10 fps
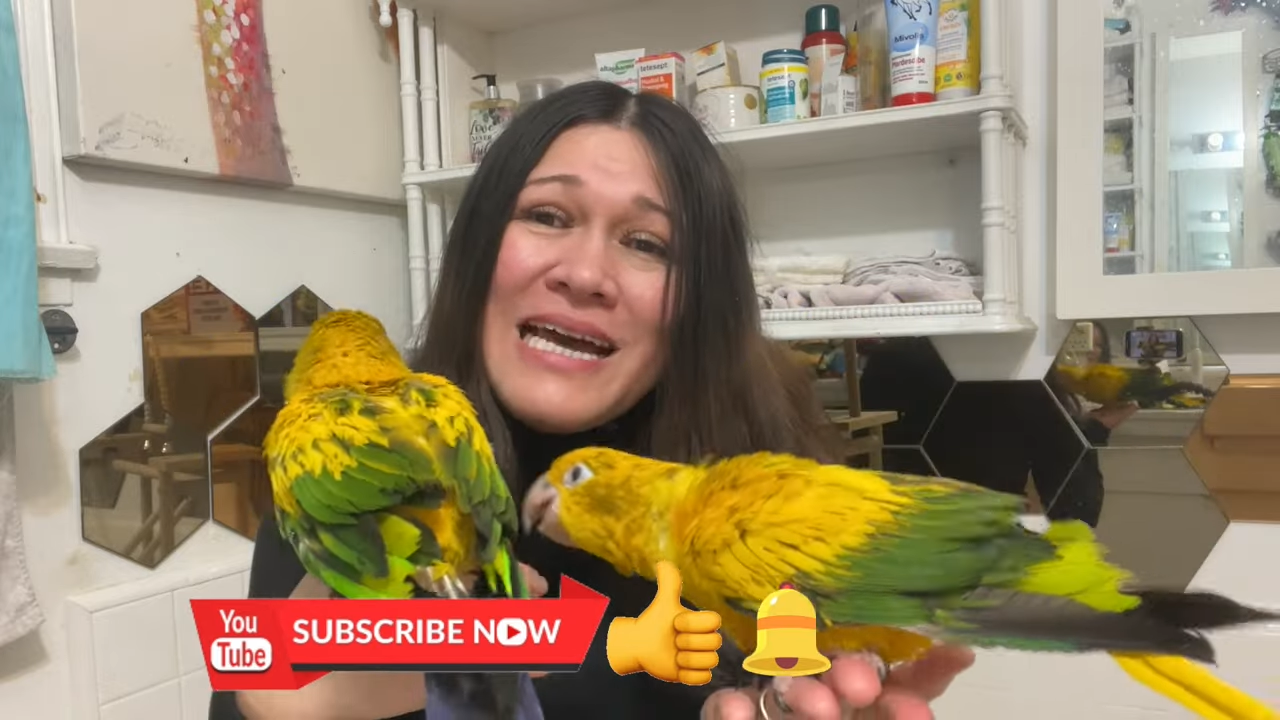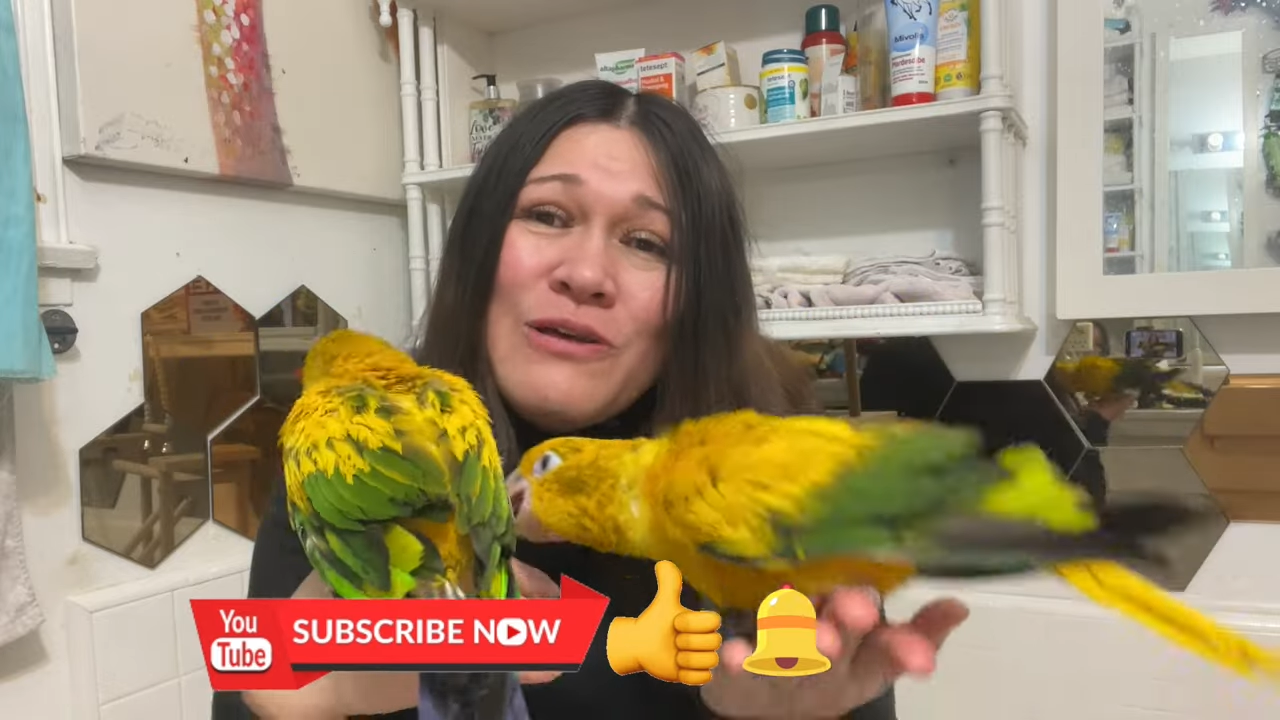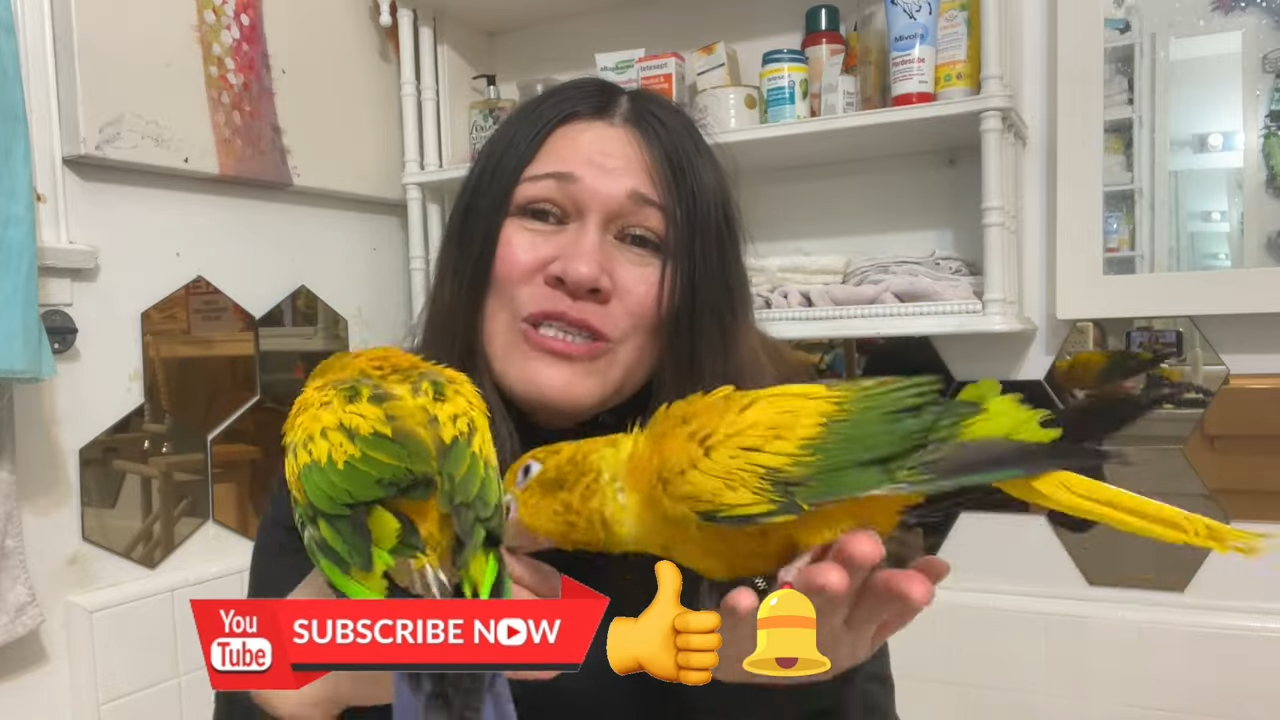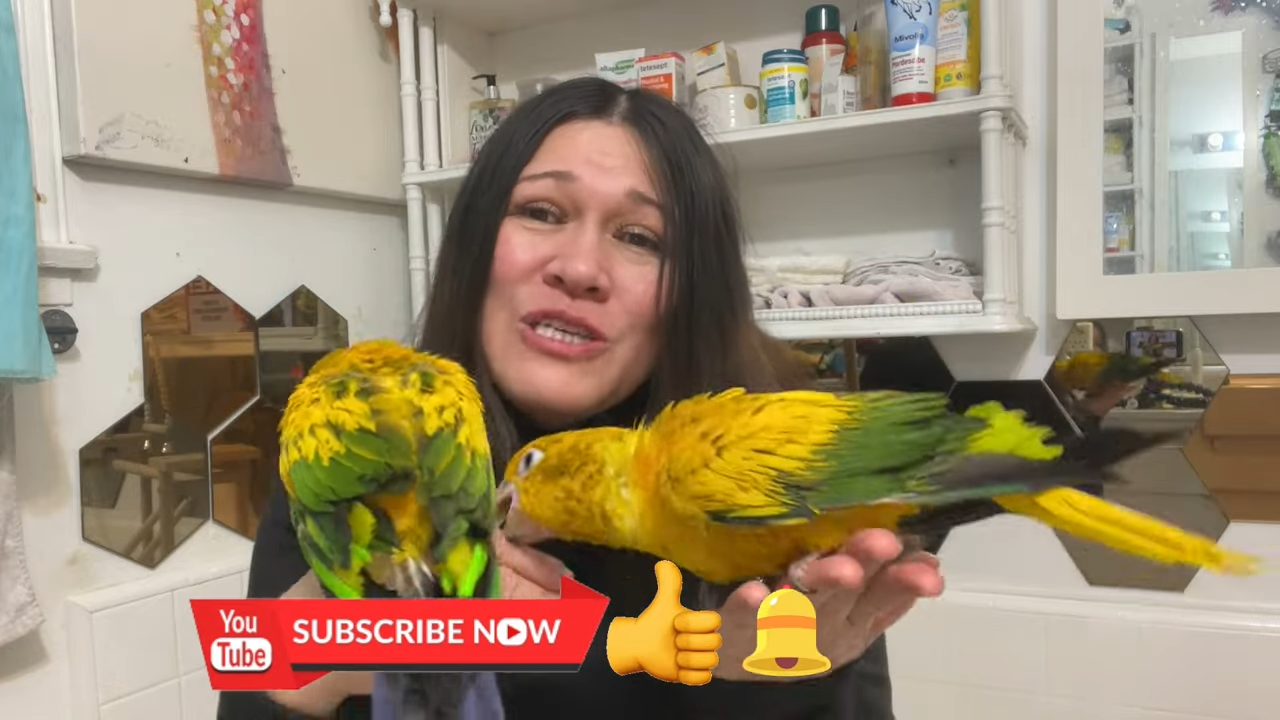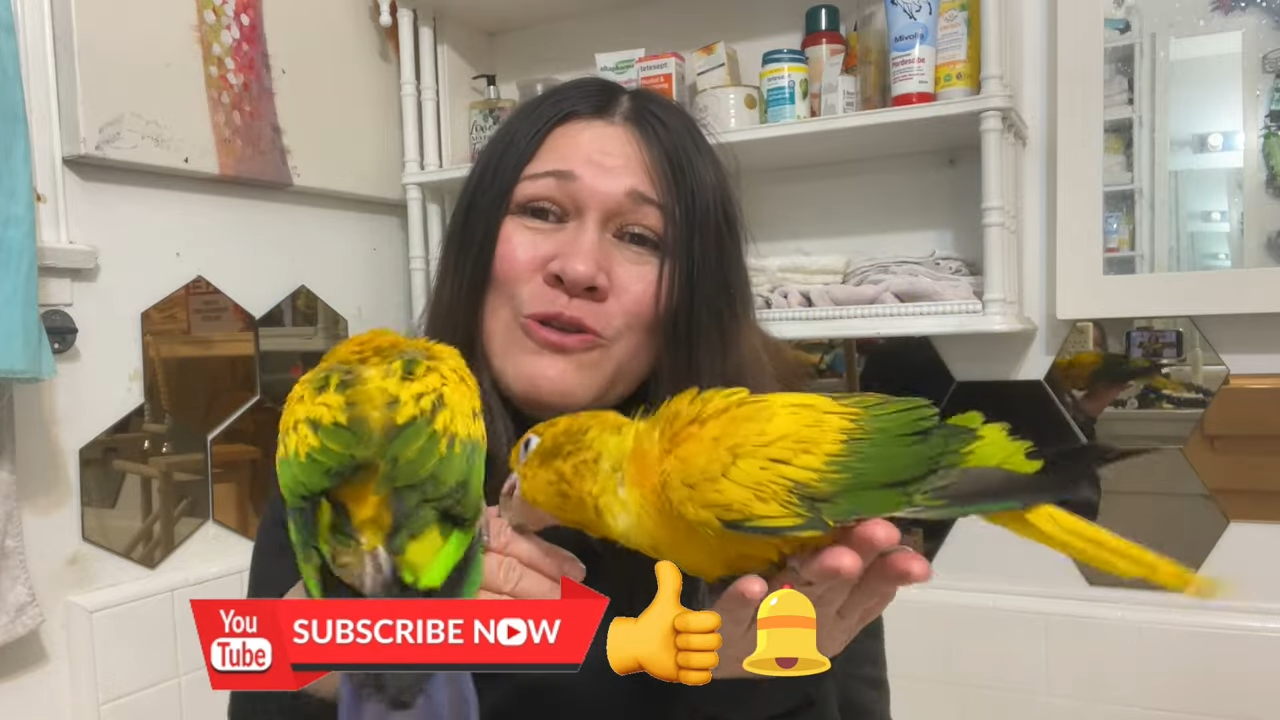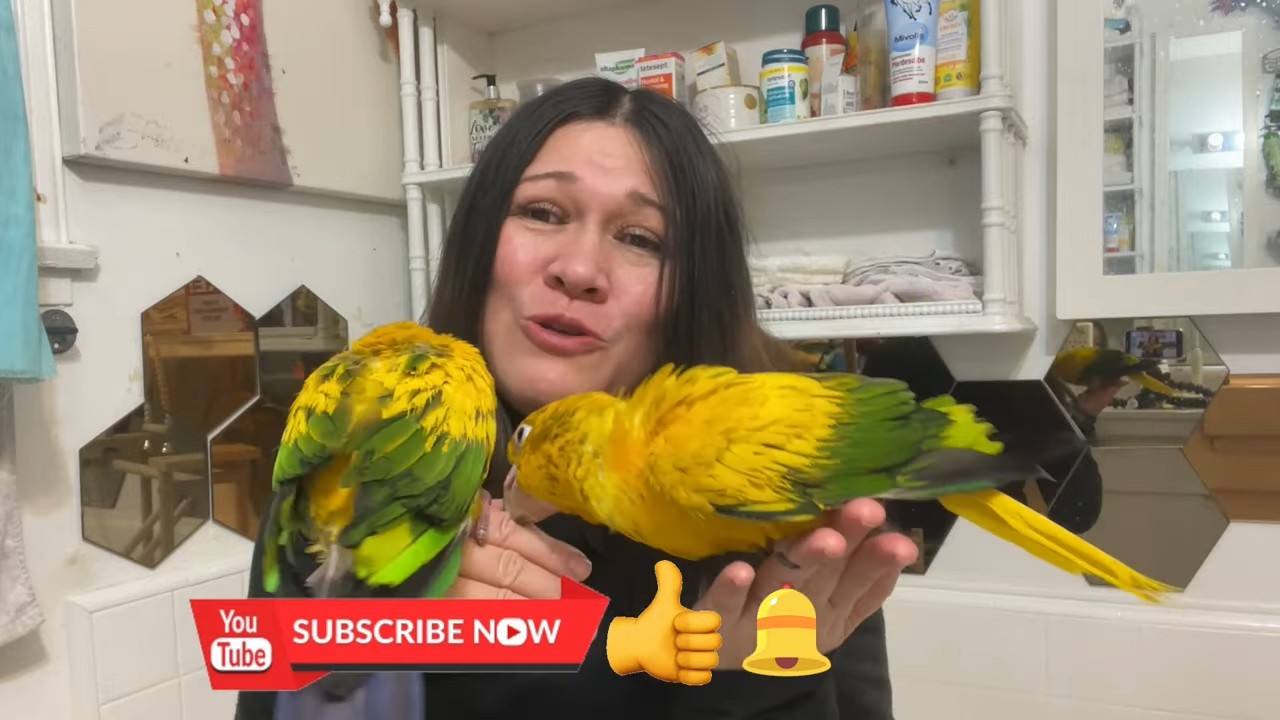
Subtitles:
I'll see you in